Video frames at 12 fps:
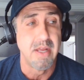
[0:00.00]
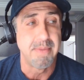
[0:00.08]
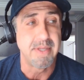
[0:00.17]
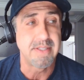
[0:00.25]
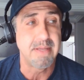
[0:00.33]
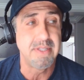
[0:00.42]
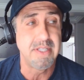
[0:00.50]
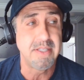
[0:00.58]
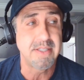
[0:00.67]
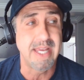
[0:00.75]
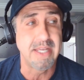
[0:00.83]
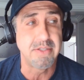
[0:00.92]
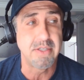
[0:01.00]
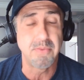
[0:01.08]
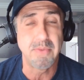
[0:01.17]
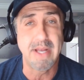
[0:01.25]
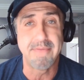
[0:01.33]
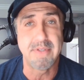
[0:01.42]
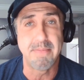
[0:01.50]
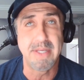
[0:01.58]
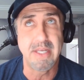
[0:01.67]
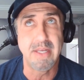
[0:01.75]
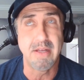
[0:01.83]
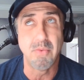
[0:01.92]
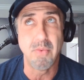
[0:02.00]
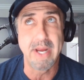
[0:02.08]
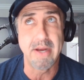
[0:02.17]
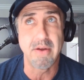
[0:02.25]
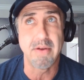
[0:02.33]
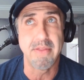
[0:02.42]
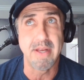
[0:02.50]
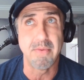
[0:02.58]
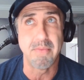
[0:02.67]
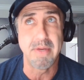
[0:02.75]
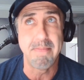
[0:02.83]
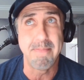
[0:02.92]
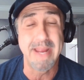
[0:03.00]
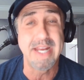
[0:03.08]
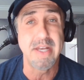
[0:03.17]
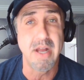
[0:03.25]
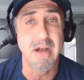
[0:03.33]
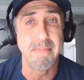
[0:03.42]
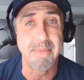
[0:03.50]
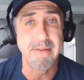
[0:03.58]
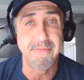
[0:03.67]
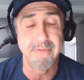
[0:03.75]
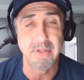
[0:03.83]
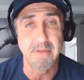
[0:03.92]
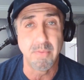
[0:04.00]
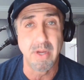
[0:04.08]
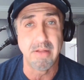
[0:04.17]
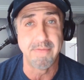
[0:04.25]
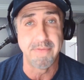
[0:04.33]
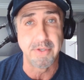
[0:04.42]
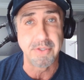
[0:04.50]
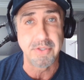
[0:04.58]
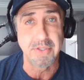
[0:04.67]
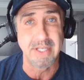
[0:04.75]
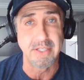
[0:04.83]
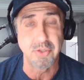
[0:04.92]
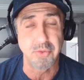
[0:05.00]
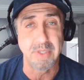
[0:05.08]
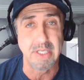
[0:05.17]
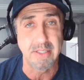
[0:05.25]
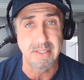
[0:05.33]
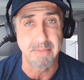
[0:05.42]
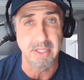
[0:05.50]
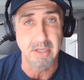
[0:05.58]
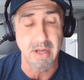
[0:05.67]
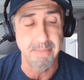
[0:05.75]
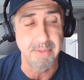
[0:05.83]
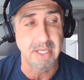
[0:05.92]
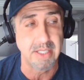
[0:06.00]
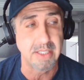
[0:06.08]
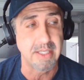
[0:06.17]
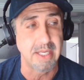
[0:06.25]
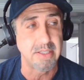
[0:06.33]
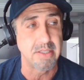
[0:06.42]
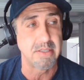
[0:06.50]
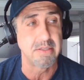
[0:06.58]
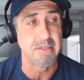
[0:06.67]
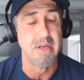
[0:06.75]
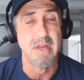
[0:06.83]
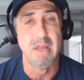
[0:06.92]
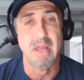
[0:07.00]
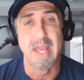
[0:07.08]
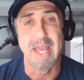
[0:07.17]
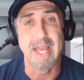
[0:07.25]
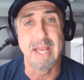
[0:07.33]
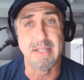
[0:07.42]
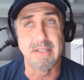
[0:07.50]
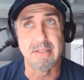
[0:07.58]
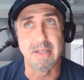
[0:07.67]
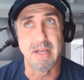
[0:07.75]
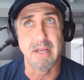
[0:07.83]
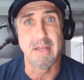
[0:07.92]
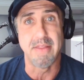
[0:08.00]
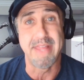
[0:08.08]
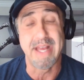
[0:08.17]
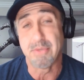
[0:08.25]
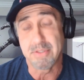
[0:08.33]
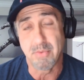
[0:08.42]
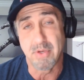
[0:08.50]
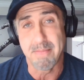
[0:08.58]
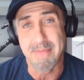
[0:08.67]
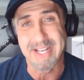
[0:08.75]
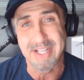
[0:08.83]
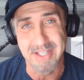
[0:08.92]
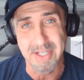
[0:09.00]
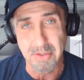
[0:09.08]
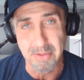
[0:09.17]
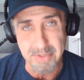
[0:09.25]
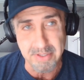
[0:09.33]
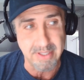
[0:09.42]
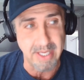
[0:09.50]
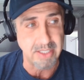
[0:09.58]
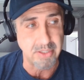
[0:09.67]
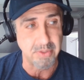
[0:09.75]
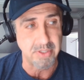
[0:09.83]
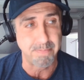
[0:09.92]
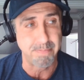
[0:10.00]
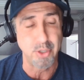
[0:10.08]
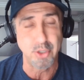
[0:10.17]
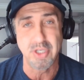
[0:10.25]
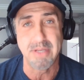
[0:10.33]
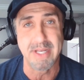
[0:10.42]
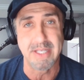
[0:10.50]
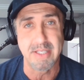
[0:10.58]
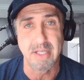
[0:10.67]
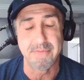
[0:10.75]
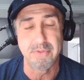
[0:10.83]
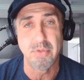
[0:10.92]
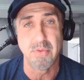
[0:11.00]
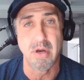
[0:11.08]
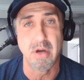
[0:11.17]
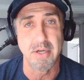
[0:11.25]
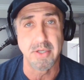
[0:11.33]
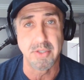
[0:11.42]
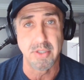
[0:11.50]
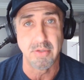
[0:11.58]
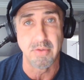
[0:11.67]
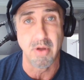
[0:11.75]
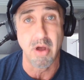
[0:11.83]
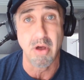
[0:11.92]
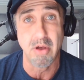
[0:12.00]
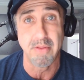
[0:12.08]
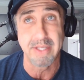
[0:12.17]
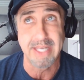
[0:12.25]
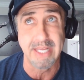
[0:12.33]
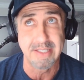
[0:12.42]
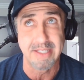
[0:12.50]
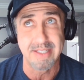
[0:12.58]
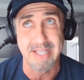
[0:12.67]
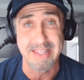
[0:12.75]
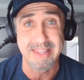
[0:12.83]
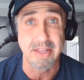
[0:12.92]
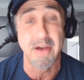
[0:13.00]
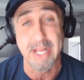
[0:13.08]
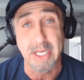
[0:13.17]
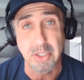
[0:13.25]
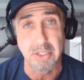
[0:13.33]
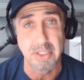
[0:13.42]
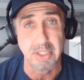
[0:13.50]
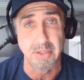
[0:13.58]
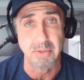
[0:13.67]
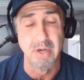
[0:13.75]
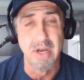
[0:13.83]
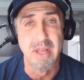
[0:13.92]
But some of these cases, we have to be aware that we may not be fully well versed in treating some of the complicated cases. And that was one of my clinical mistakes, was pushing myself too hard to do all the cases I thought I could do,